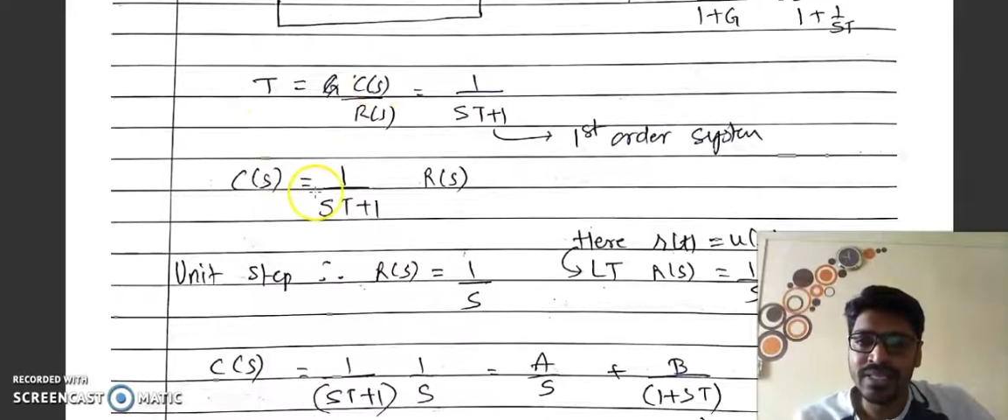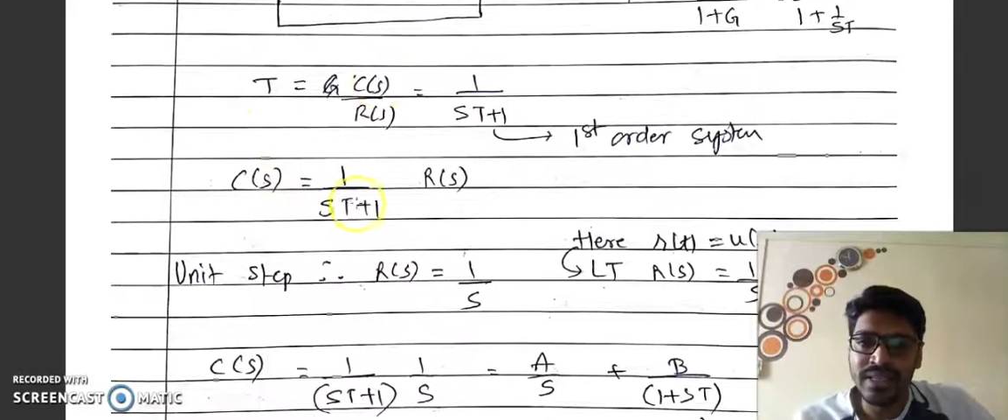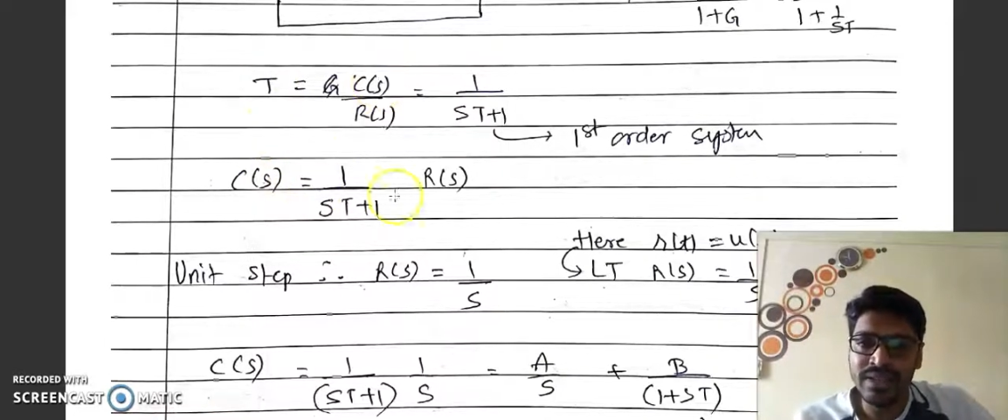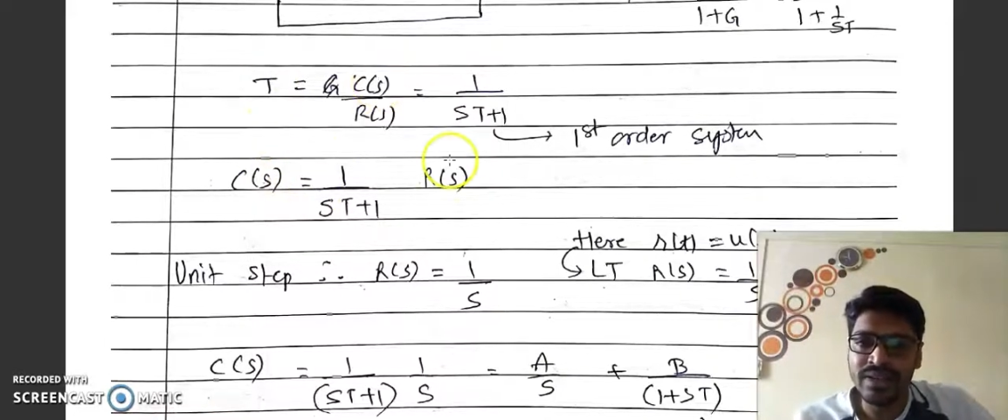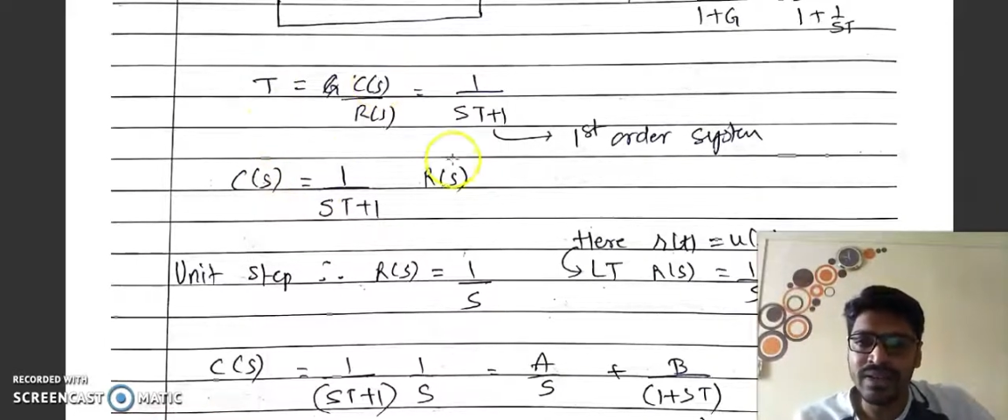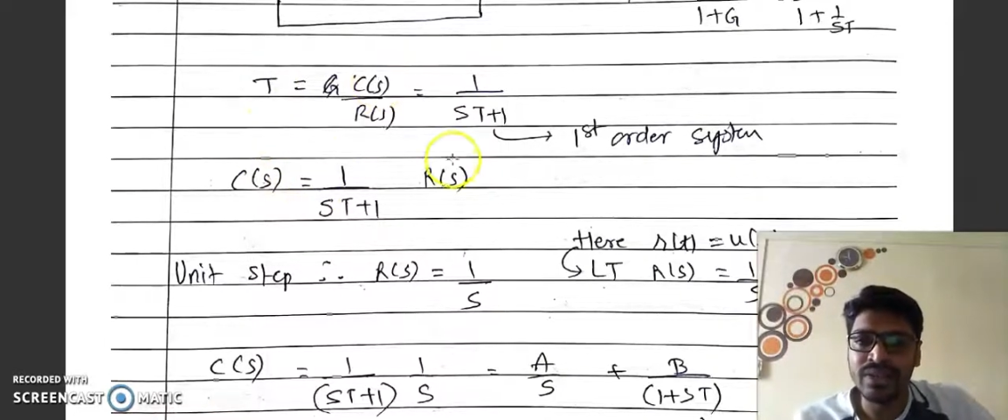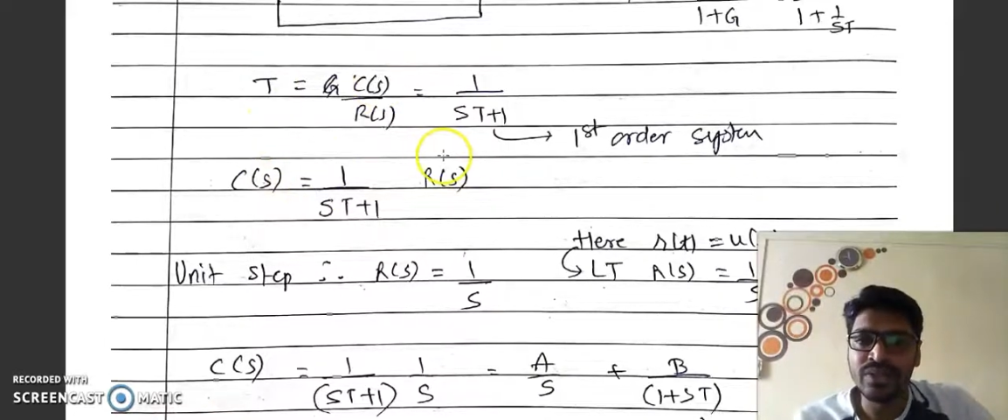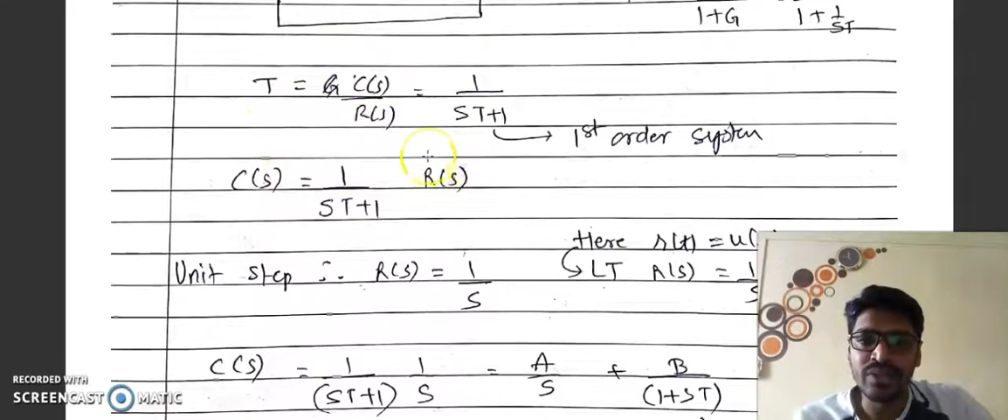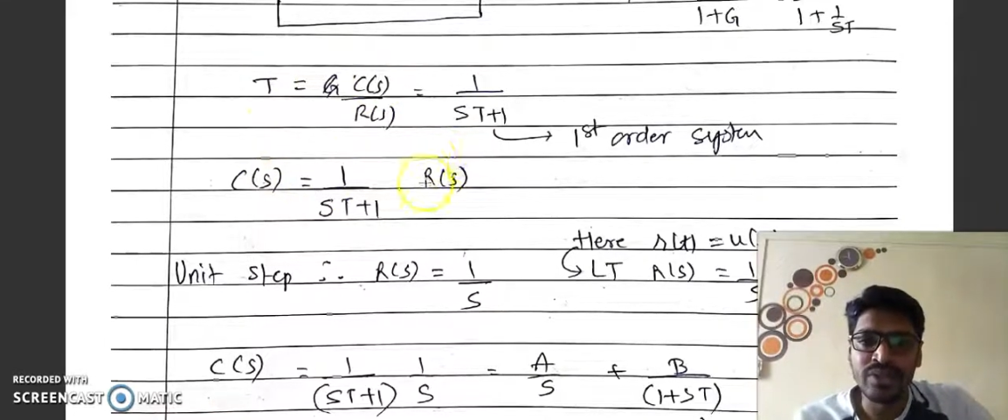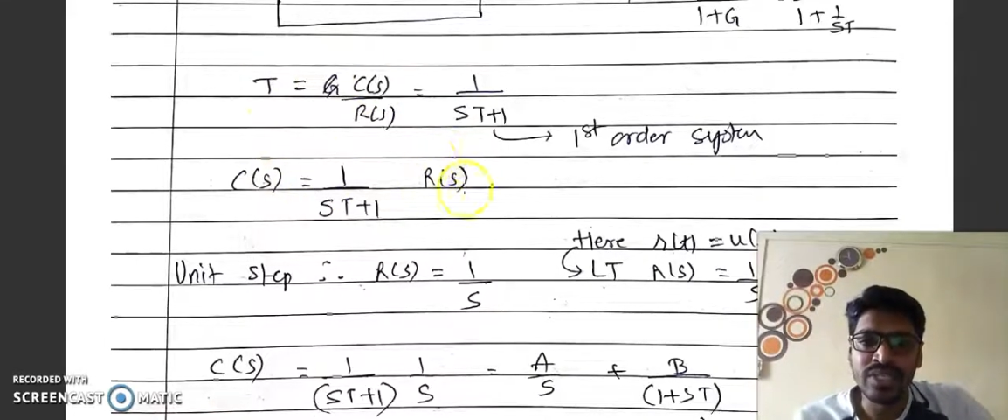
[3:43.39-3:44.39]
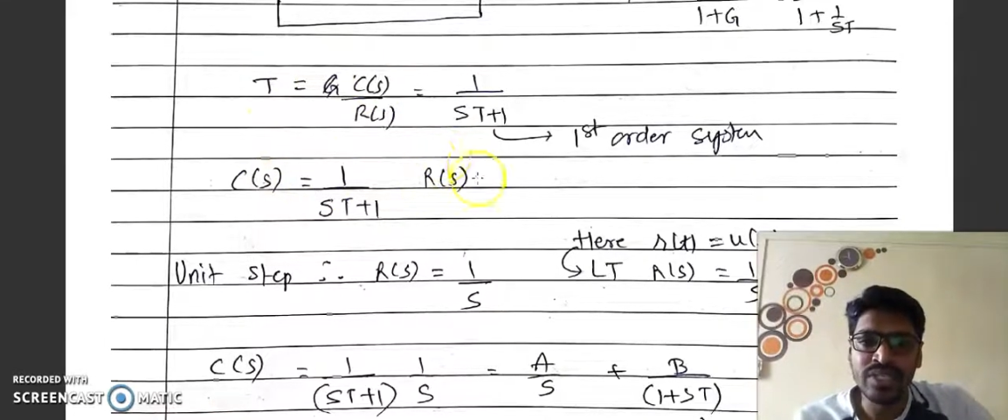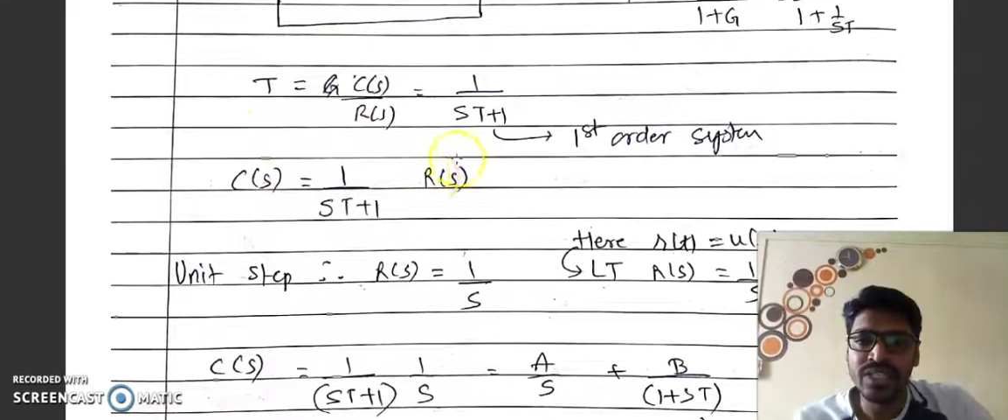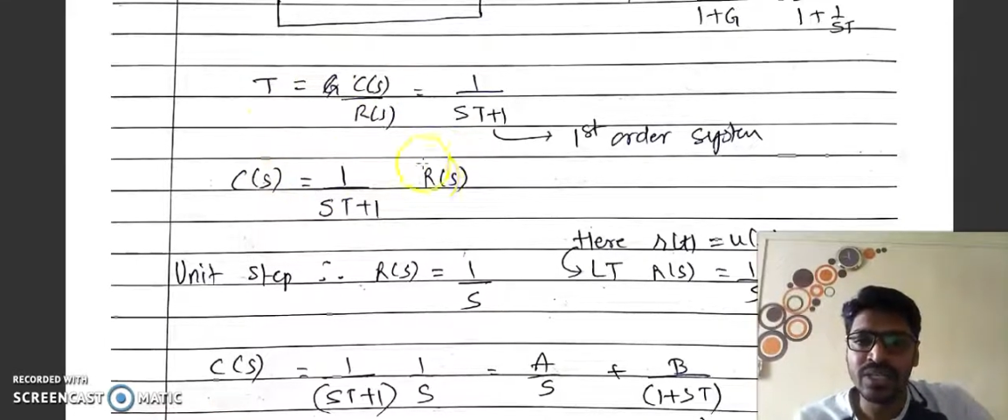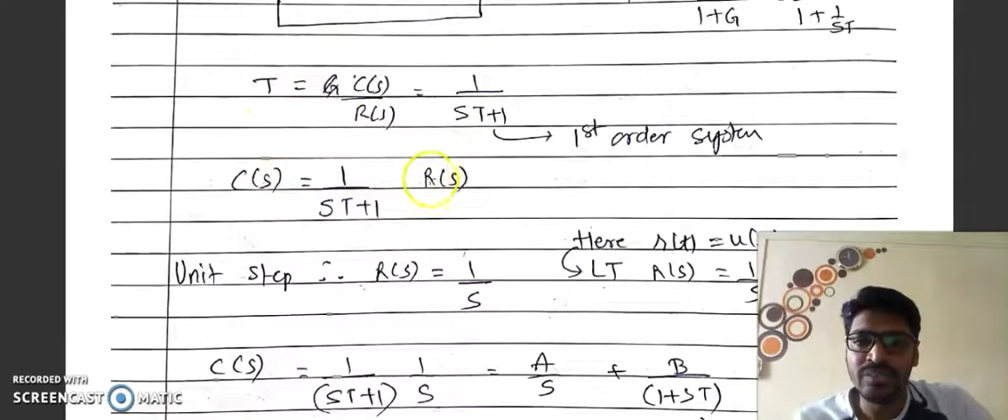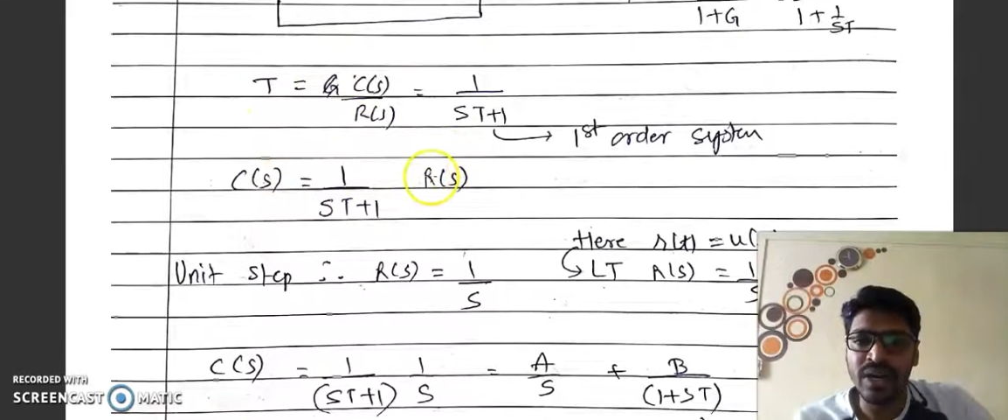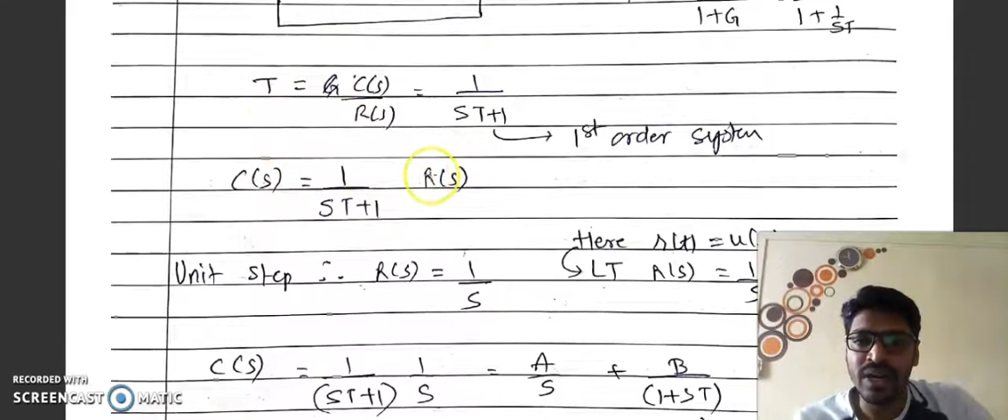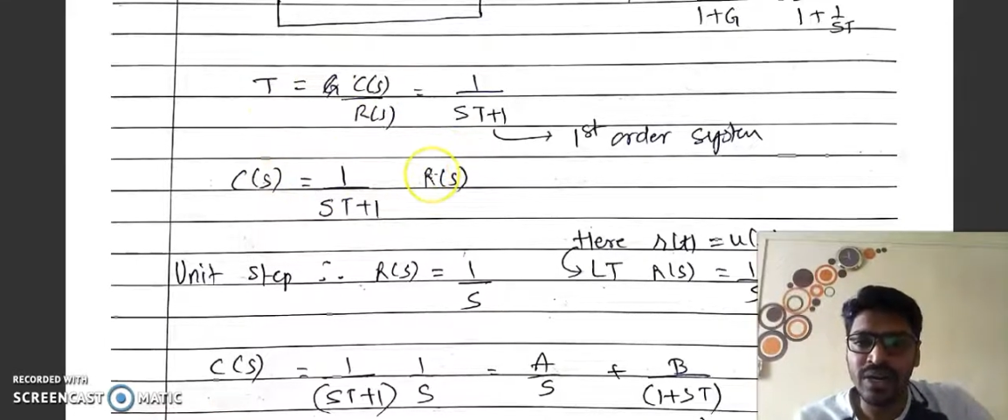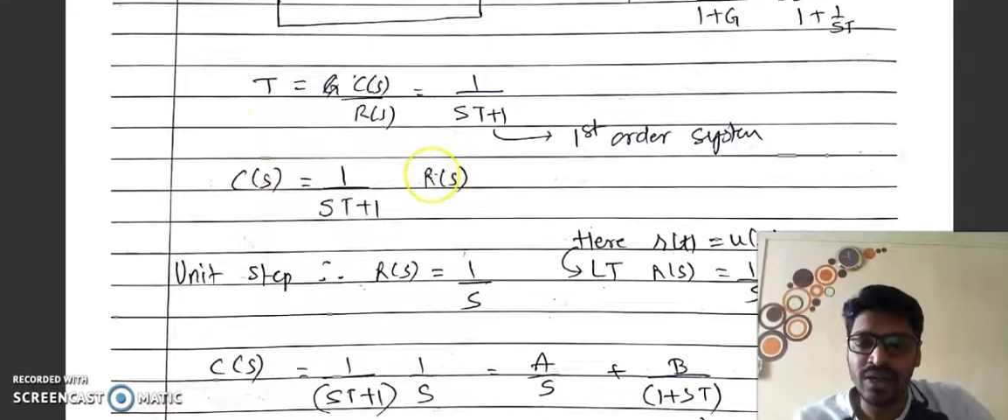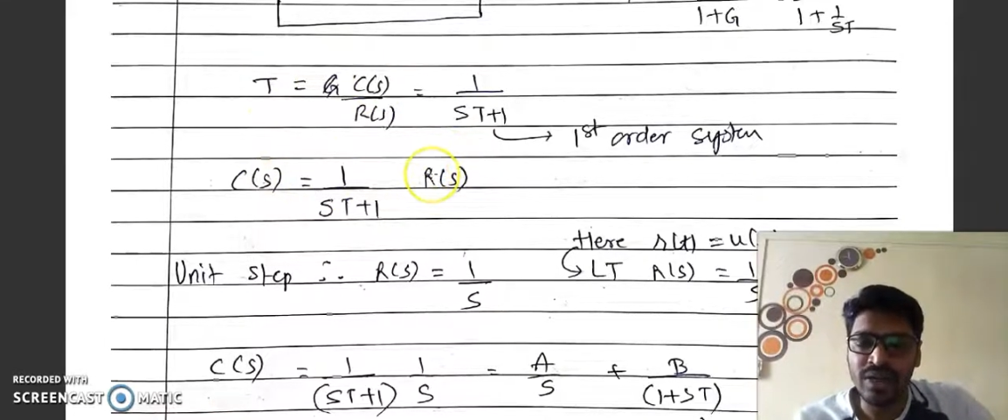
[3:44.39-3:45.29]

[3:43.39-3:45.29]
then you just keep r